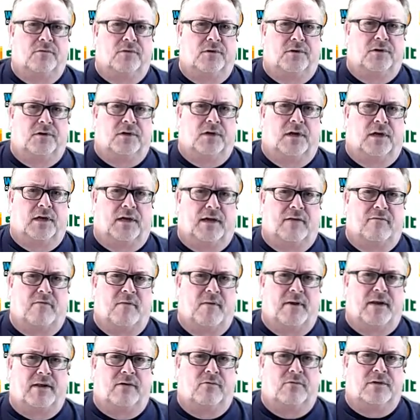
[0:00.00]
Good luck,
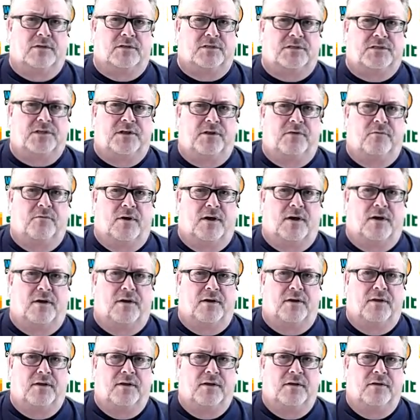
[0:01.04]
everybody, and we'll see you on
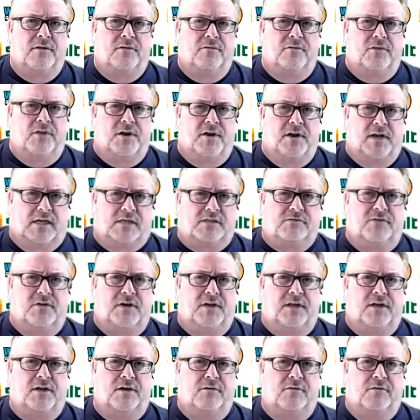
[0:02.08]
the next video.